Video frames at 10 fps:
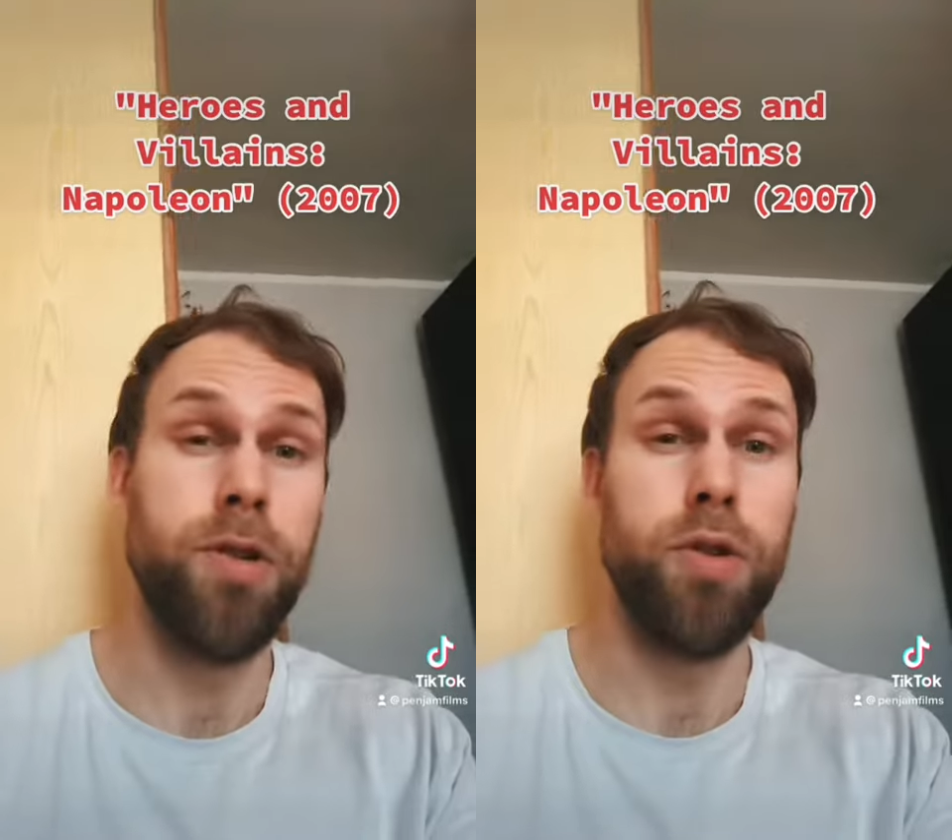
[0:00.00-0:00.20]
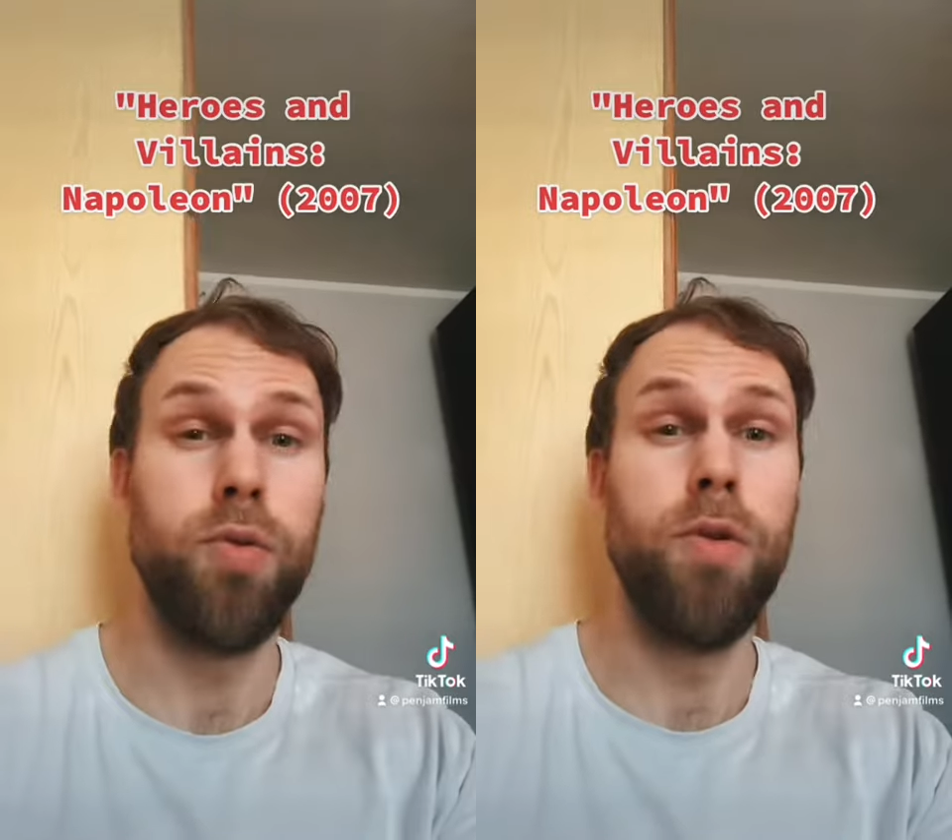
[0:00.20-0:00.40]

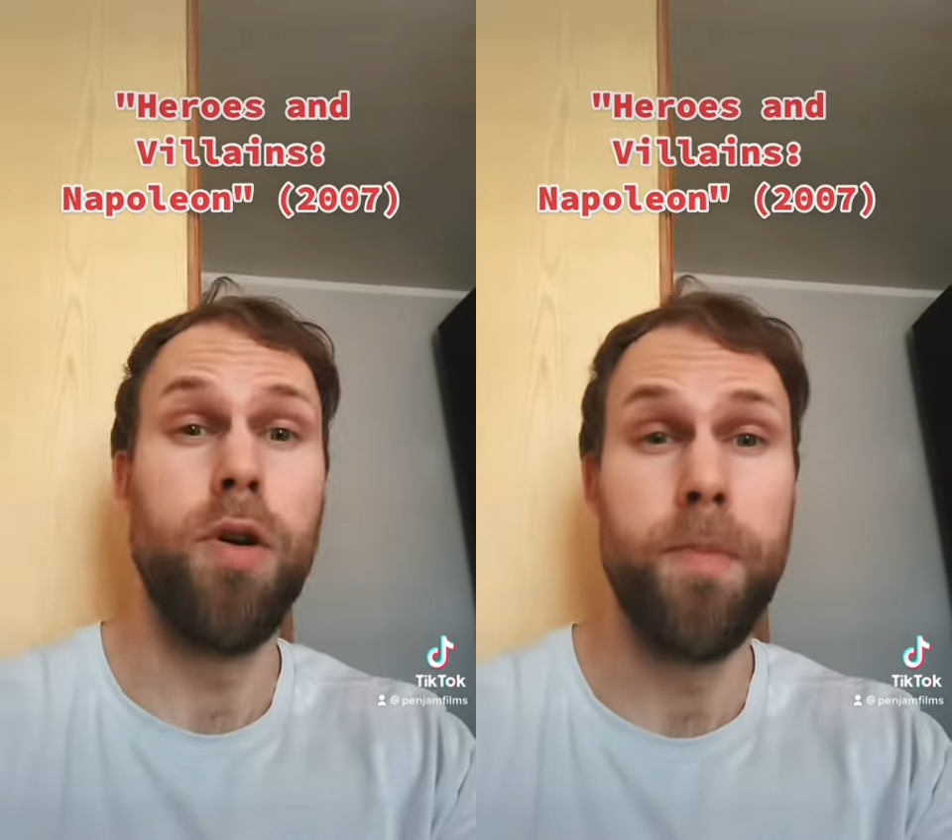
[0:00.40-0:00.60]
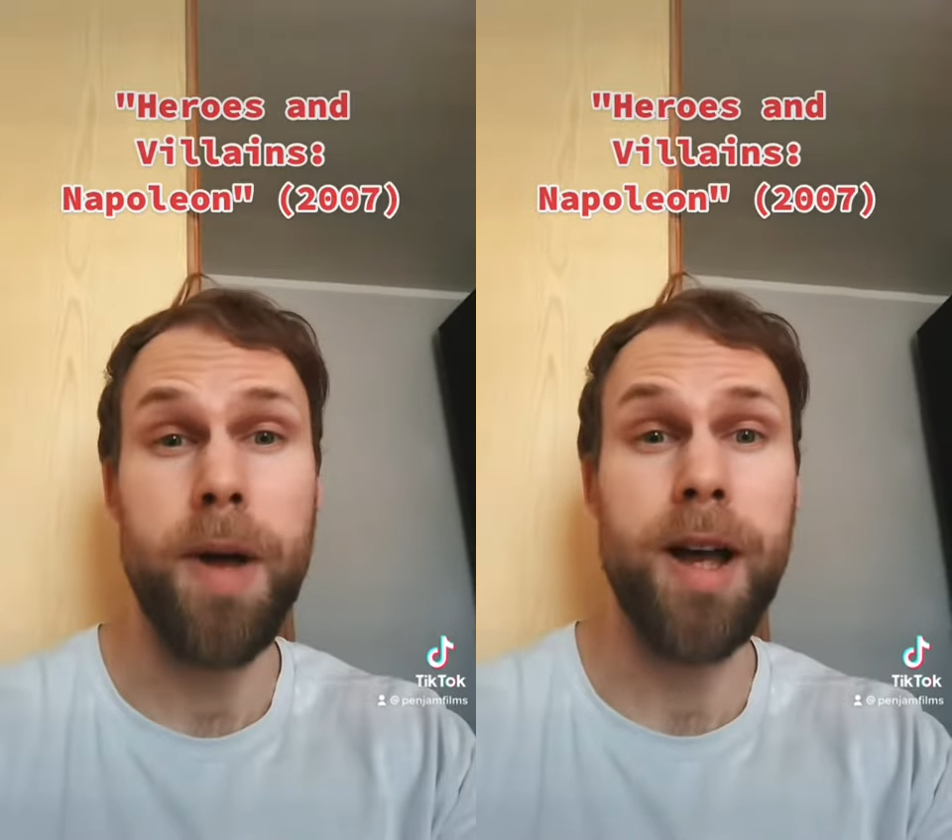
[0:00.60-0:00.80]

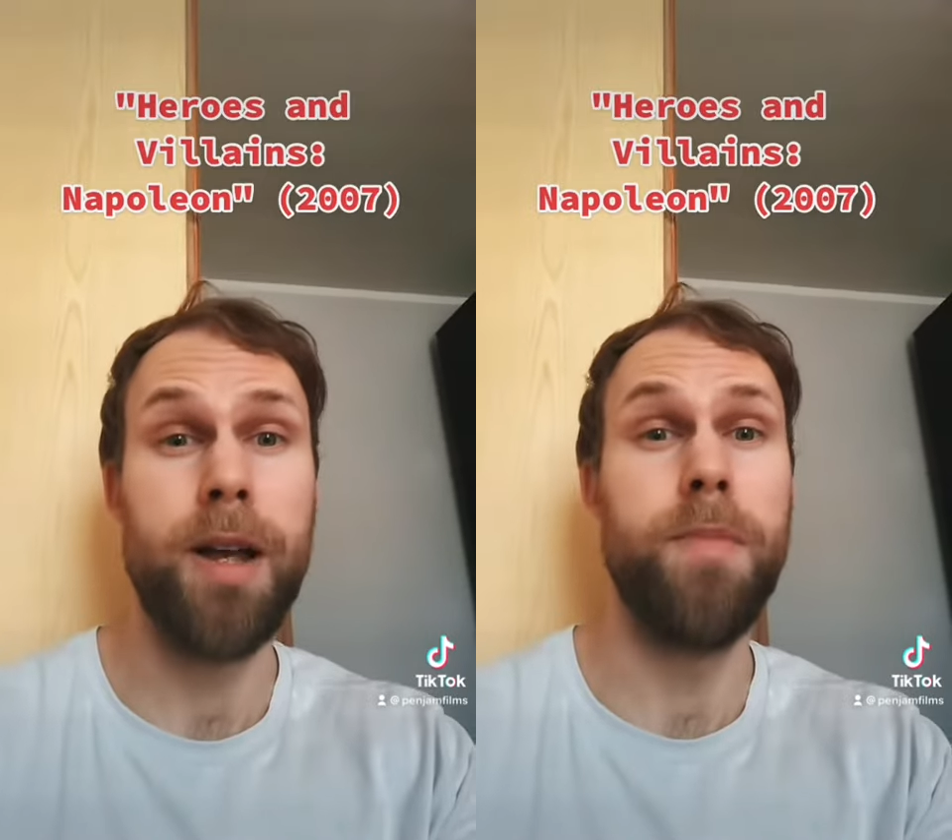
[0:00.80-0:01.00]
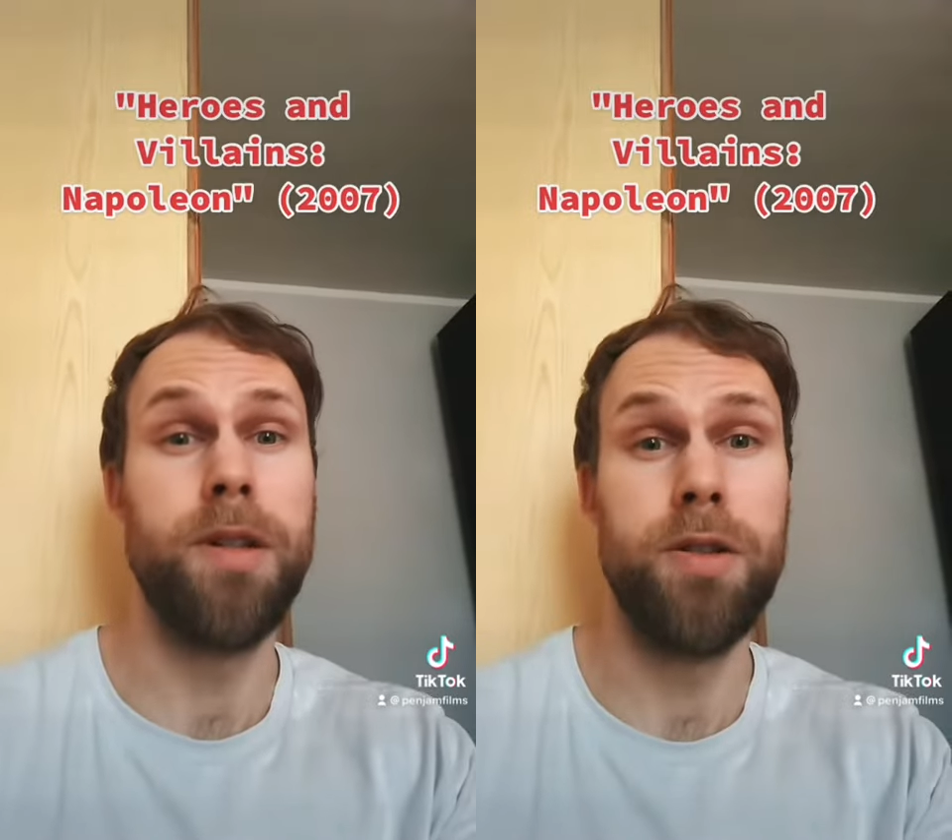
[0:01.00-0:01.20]
Toulon
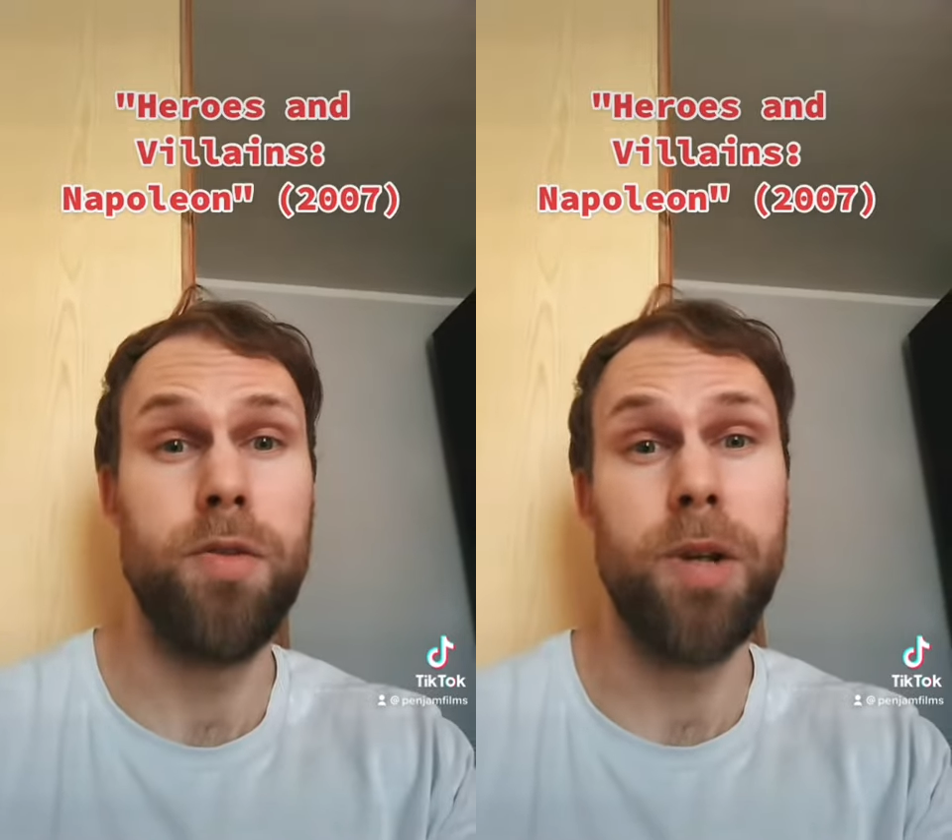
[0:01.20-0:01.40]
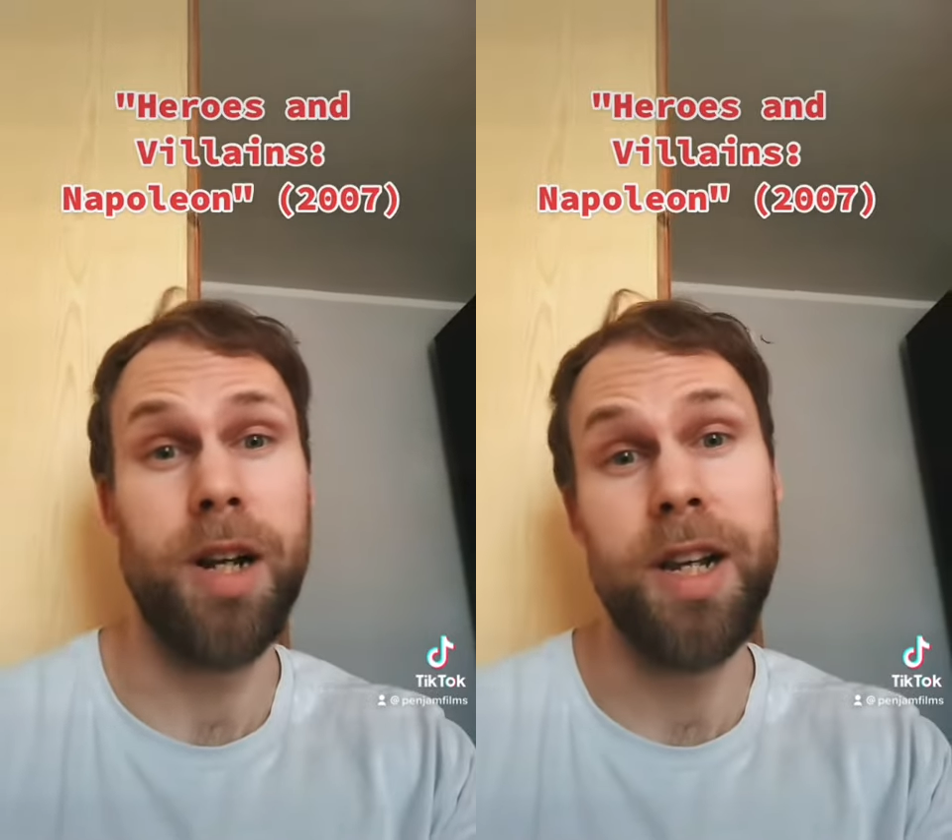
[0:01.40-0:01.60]
back, but
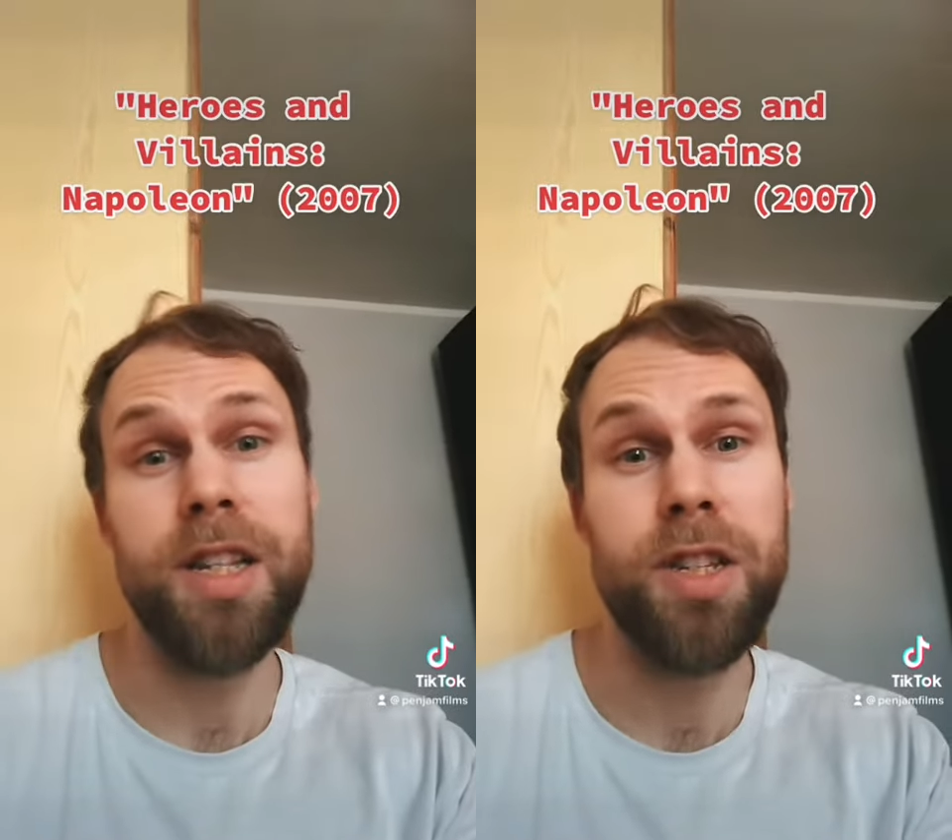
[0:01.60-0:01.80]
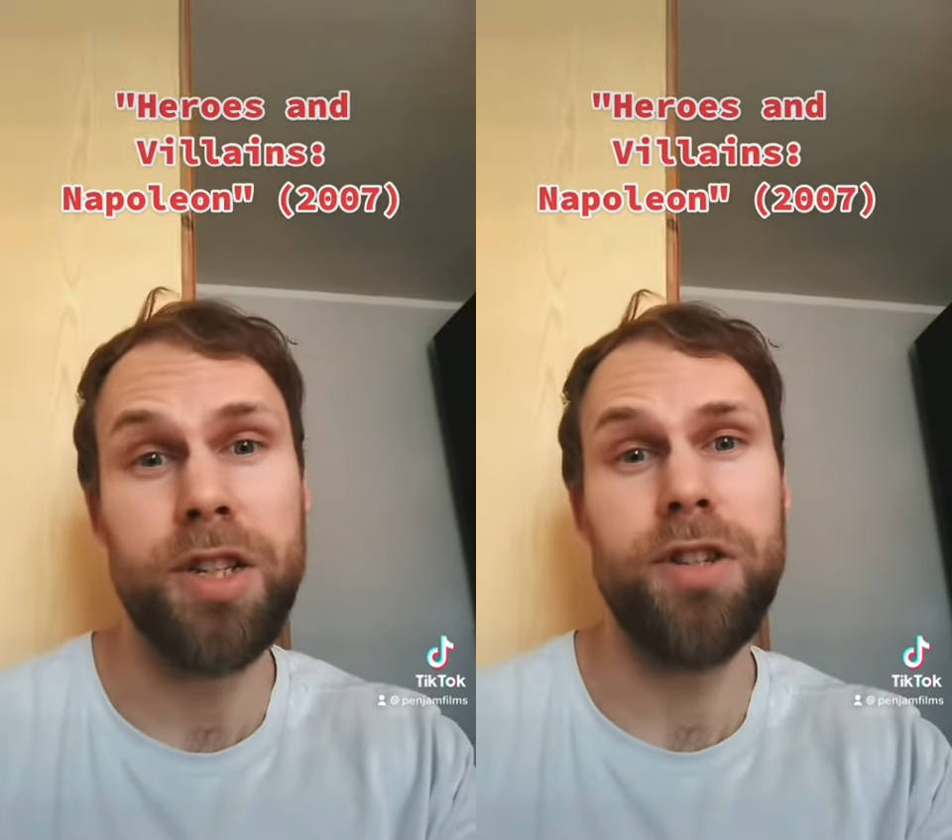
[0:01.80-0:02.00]
nobody listens